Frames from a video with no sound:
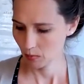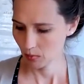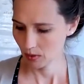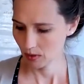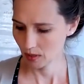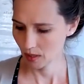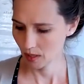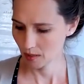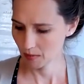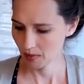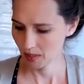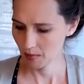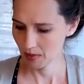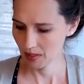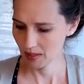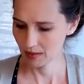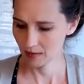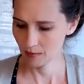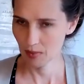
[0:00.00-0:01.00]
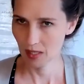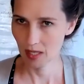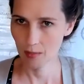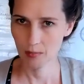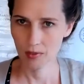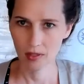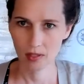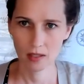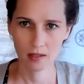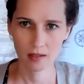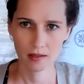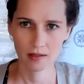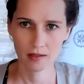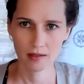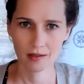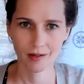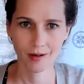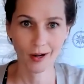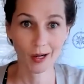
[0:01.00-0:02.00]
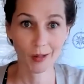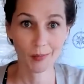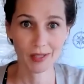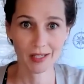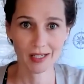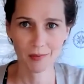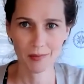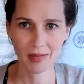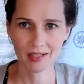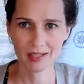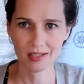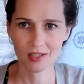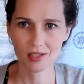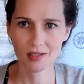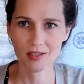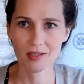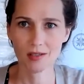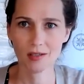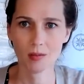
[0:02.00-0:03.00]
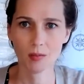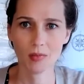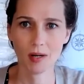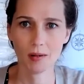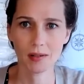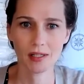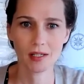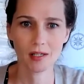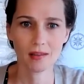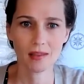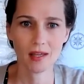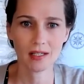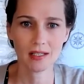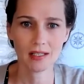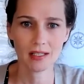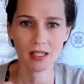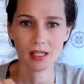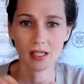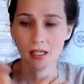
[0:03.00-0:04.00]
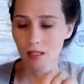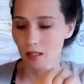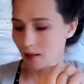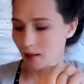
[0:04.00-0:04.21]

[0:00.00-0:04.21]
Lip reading: put it on my piece of paper. Sorry, I'm getting messages. You can probably hear that ding.